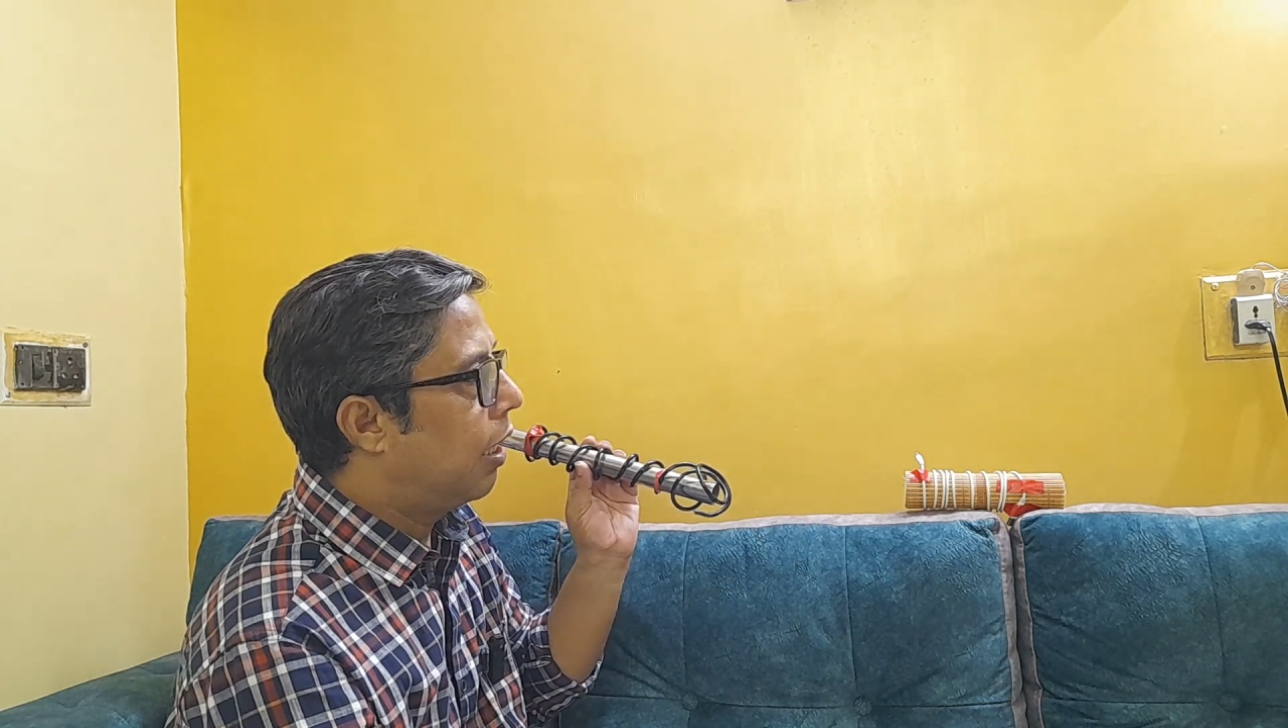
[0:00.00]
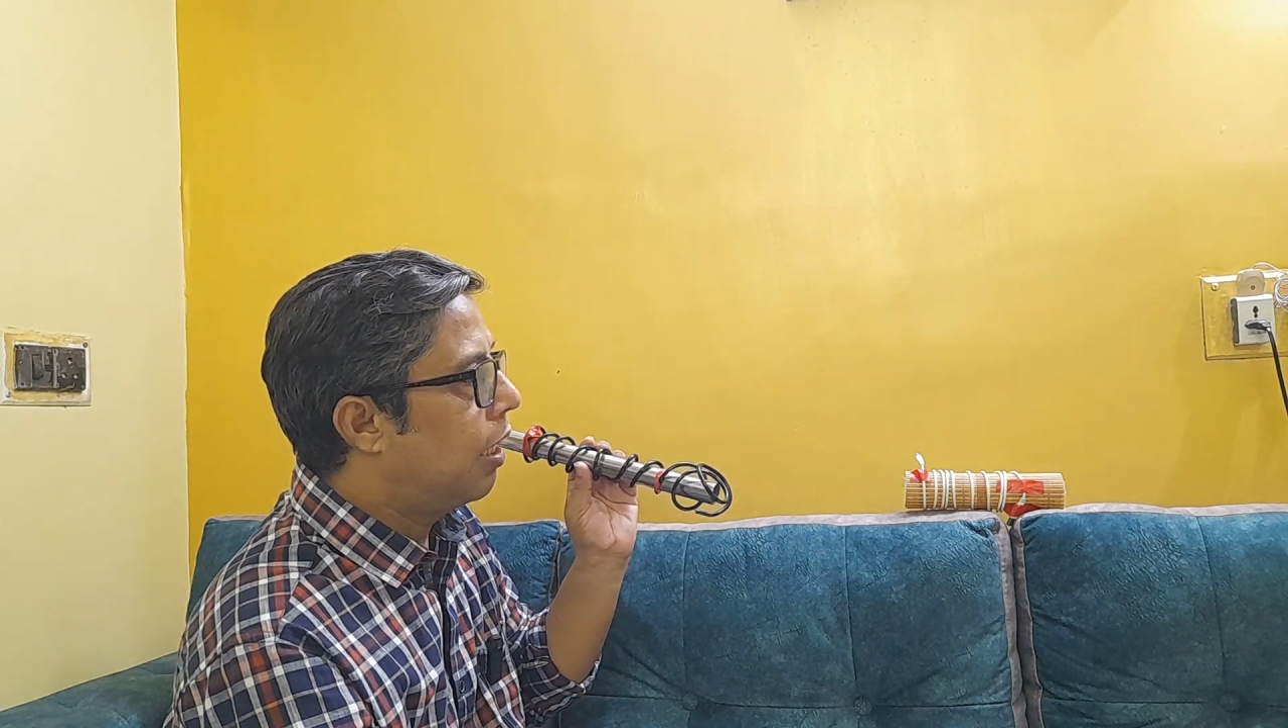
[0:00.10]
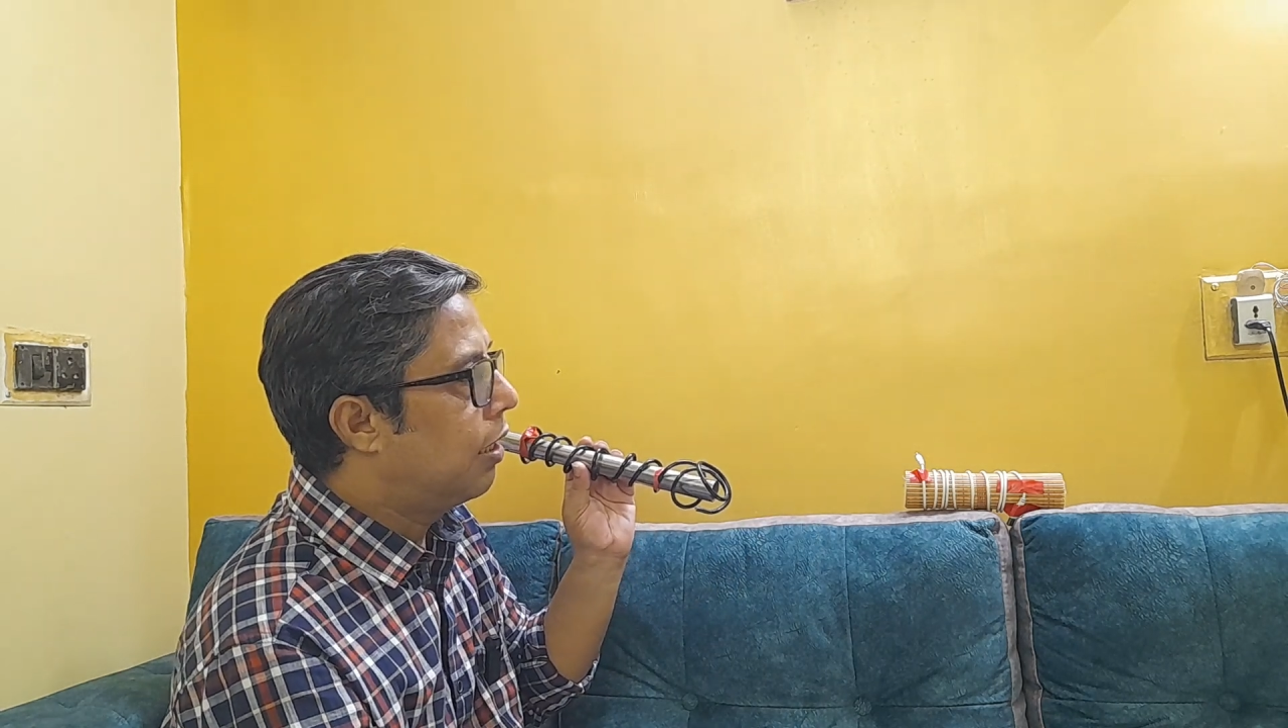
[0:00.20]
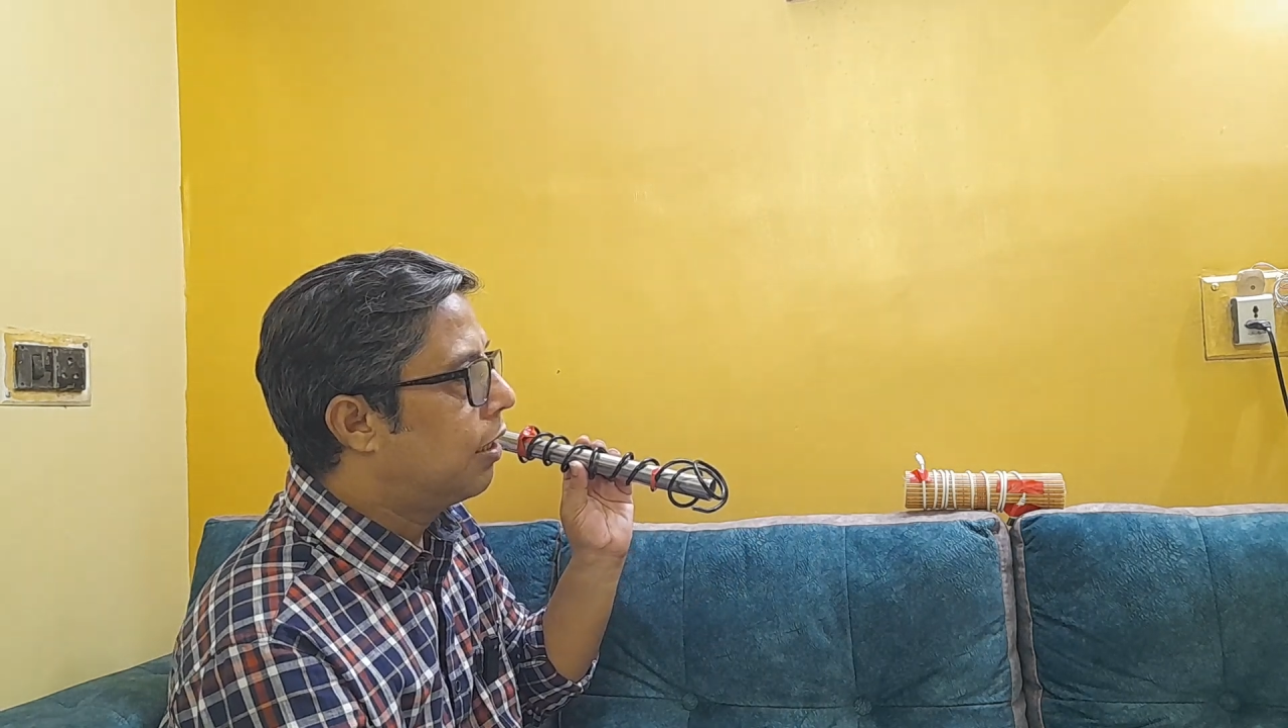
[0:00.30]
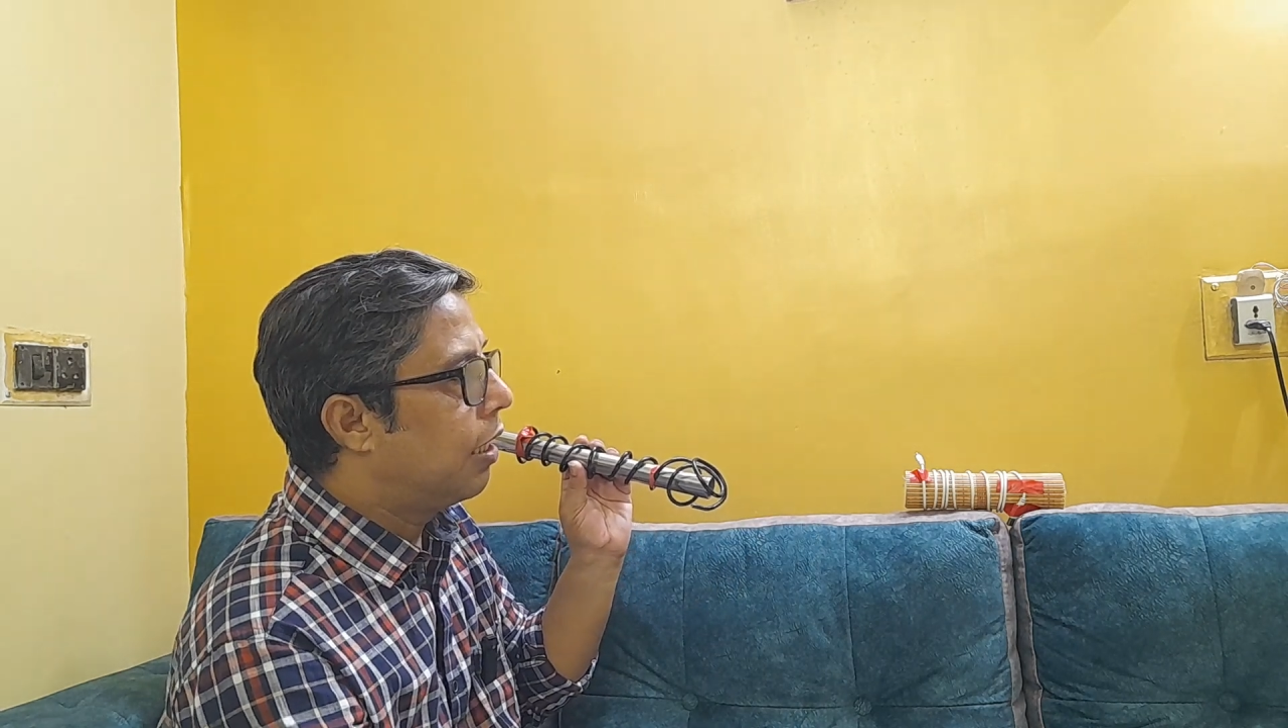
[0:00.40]

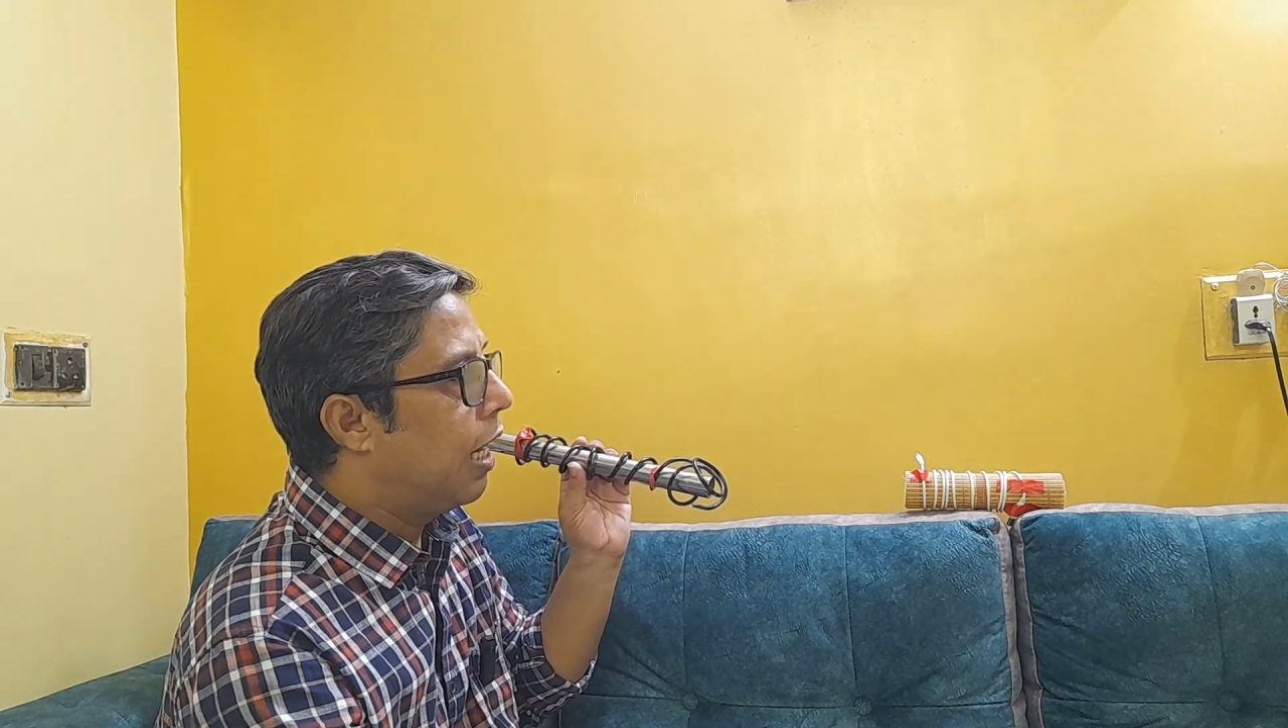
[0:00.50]
that the